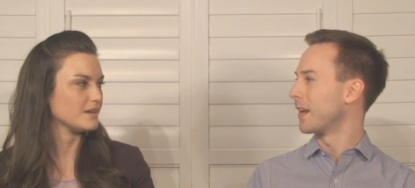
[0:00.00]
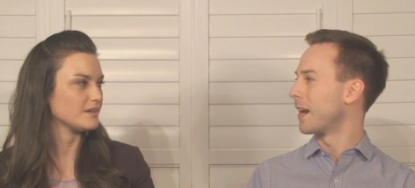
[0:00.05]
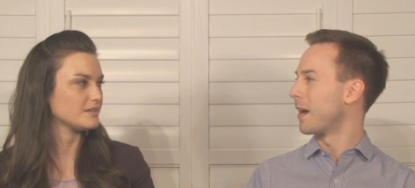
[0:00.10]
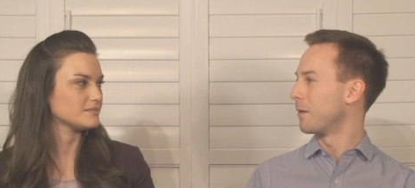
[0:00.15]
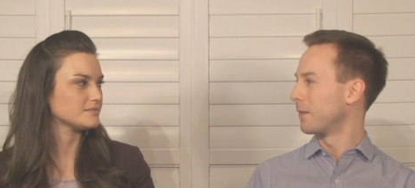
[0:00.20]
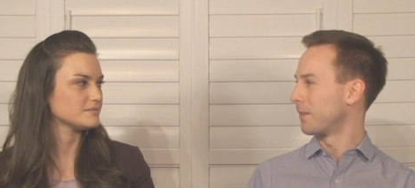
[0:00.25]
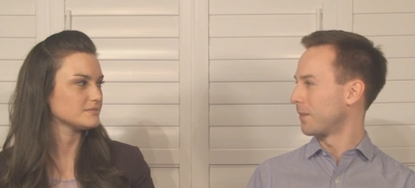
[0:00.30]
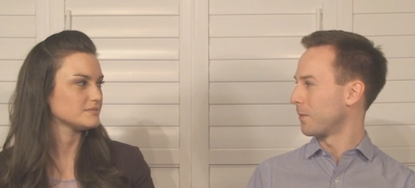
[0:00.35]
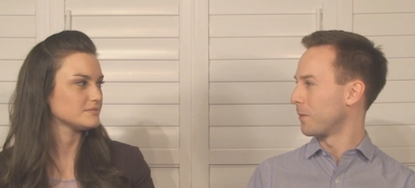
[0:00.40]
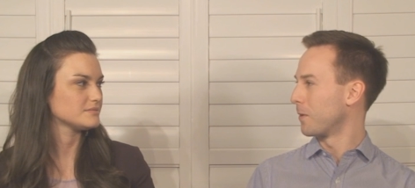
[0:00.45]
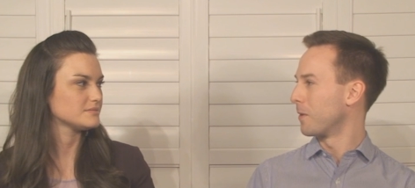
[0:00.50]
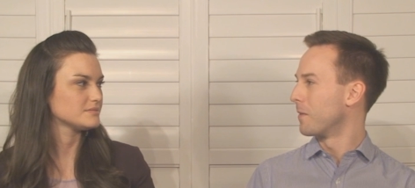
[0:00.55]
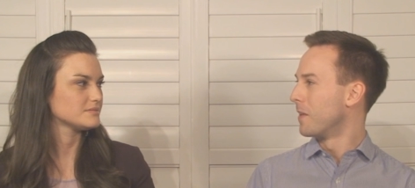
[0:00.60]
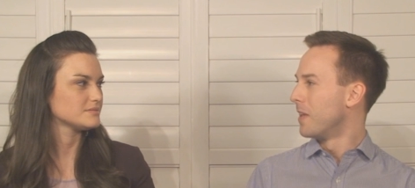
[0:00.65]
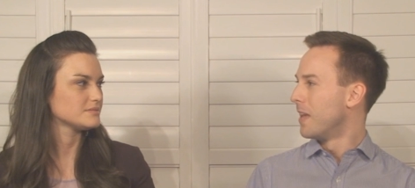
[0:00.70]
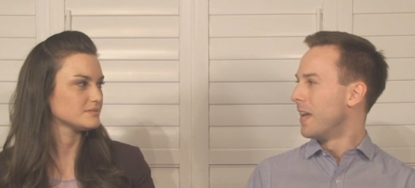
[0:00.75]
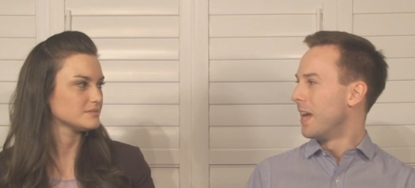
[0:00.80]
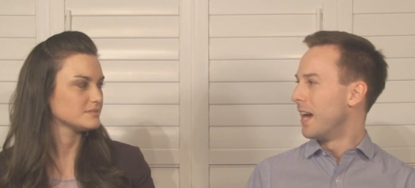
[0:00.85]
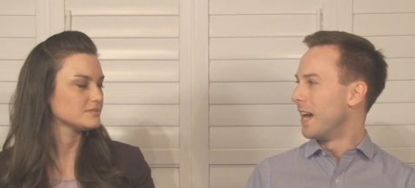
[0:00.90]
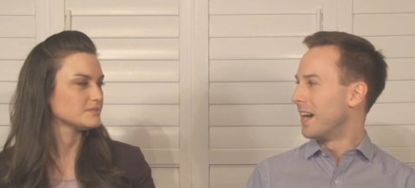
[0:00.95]
Speaker 1: that I was sort of
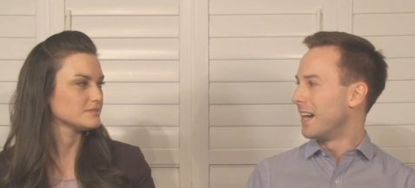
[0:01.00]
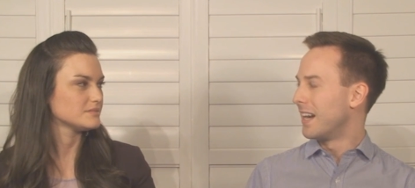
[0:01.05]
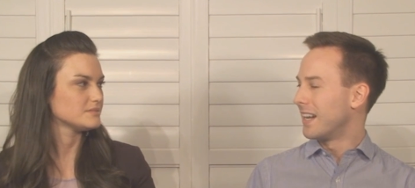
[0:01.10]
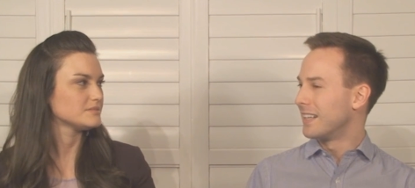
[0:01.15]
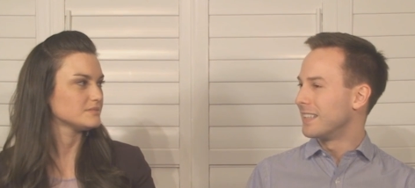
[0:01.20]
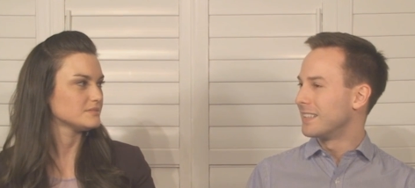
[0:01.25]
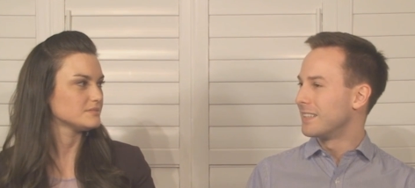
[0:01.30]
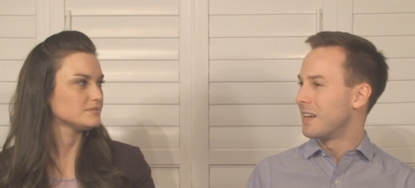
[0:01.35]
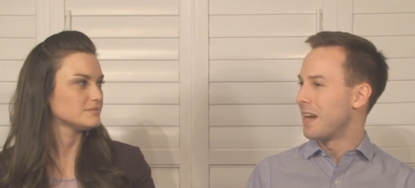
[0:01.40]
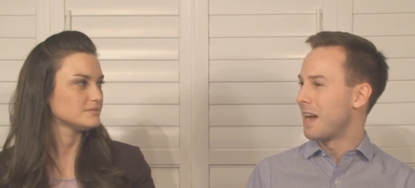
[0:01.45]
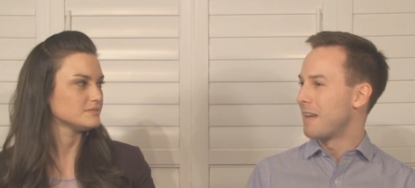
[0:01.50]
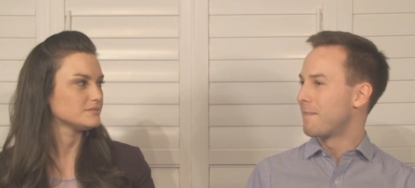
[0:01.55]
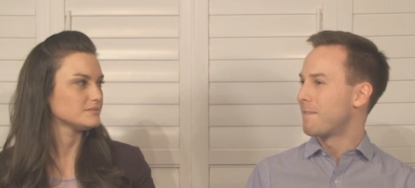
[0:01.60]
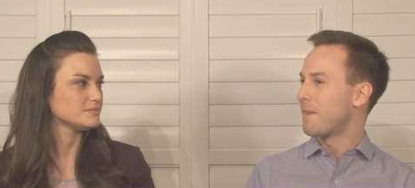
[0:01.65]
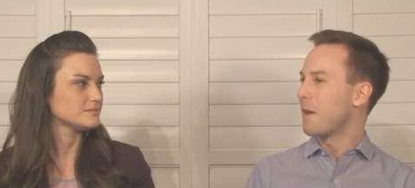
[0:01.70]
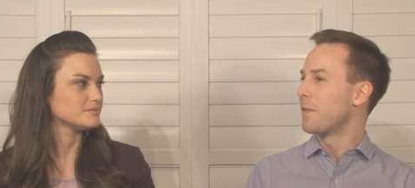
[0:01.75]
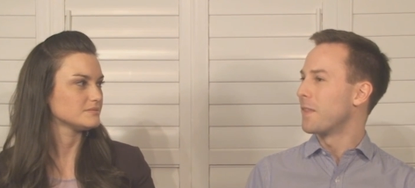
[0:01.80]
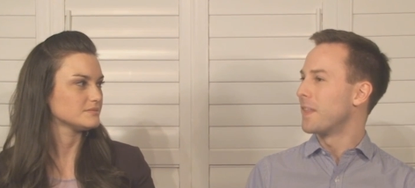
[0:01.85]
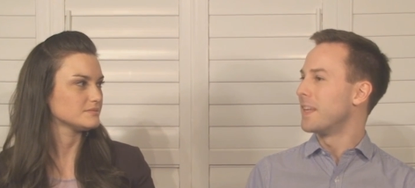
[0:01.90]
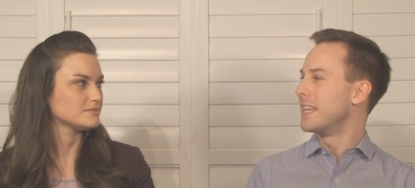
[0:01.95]
uh, I
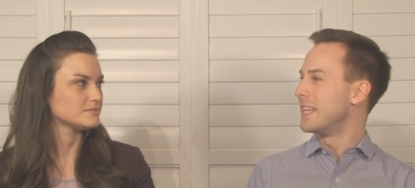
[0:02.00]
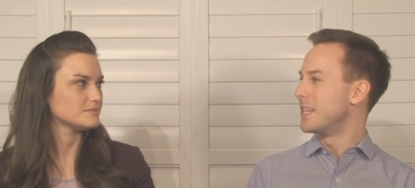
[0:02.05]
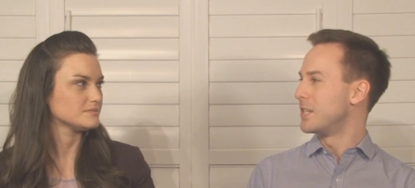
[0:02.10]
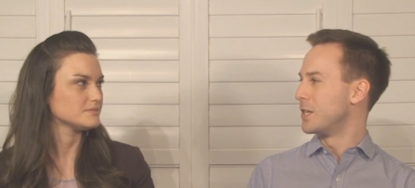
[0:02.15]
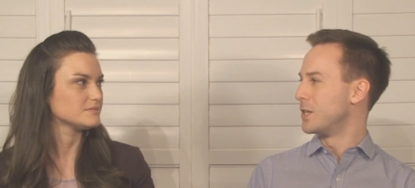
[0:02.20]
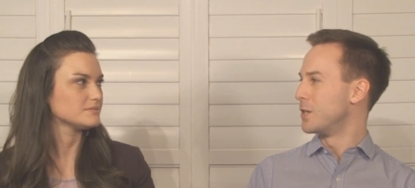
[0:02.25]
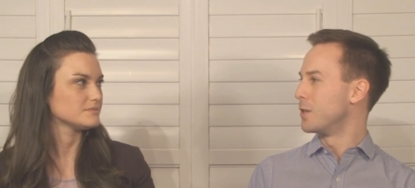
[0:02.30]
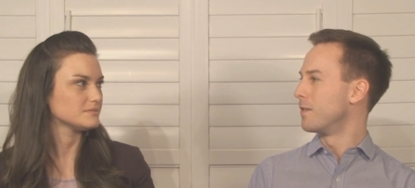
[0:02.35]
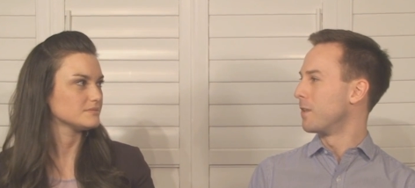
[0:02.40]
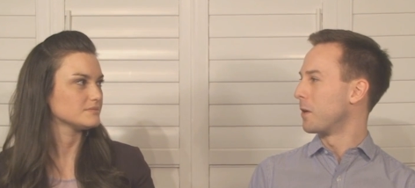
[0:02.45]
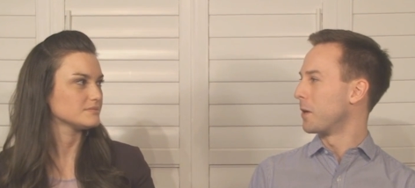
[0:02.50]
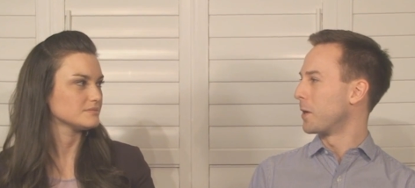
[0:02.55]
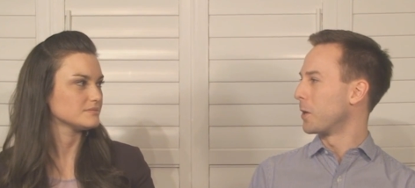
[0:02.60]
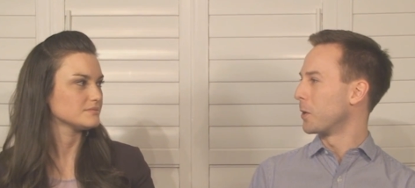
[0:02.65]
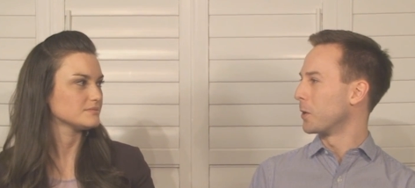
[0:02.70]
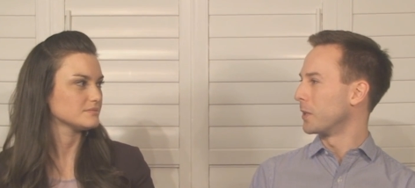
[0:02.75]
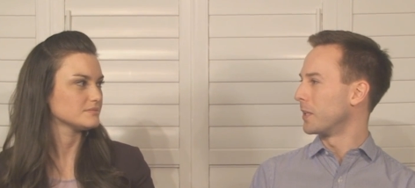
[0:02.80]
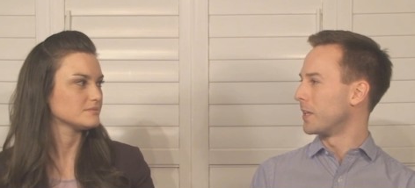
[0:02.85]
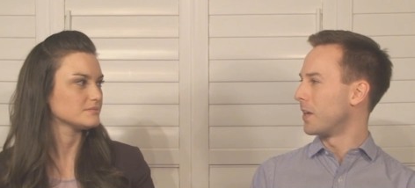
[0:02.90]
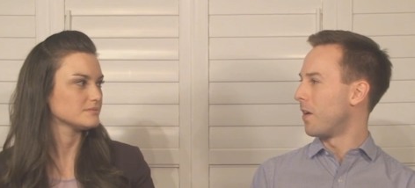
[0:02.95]
felt the need to do very
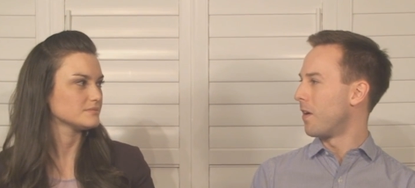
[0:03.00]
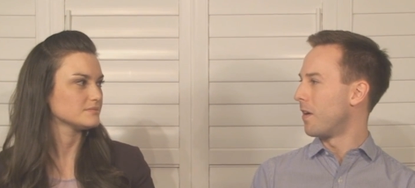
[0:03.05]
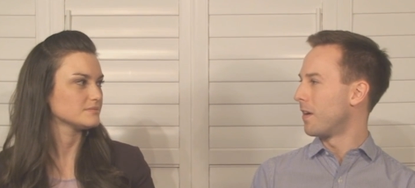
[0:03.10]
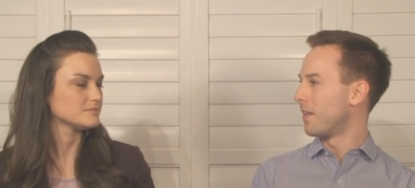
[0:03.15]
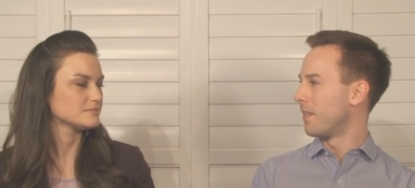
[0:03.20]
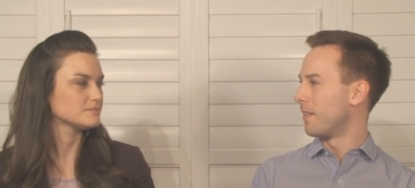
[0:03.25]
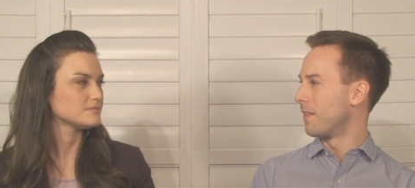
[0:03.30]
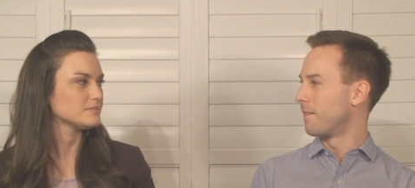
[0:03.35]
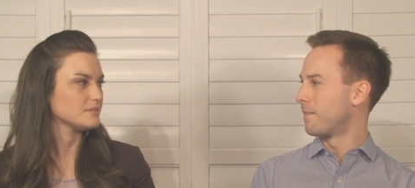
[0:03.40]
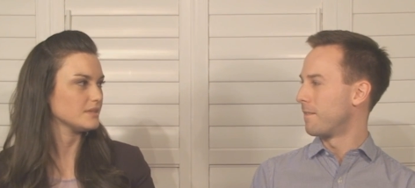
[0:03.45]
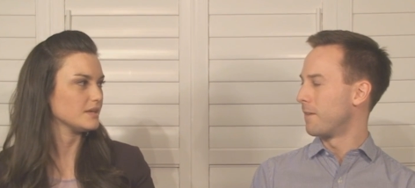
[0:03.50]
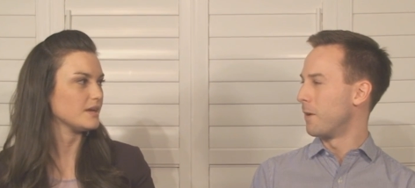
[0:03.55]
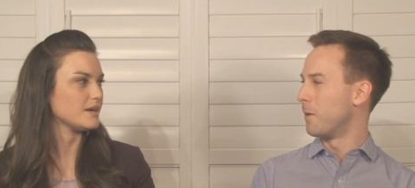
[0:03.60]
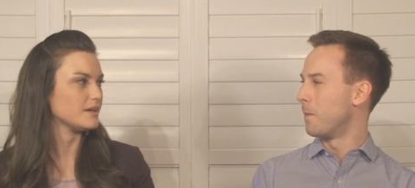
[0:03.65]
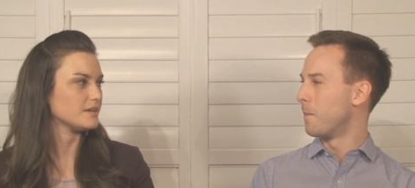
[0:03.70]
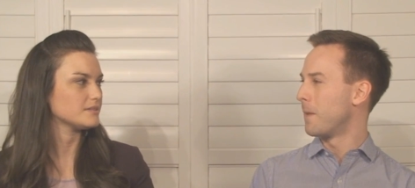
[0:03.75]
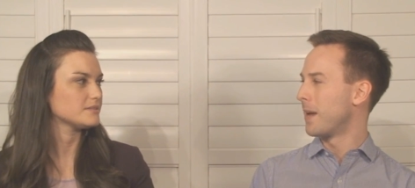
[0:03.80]
early on in the film.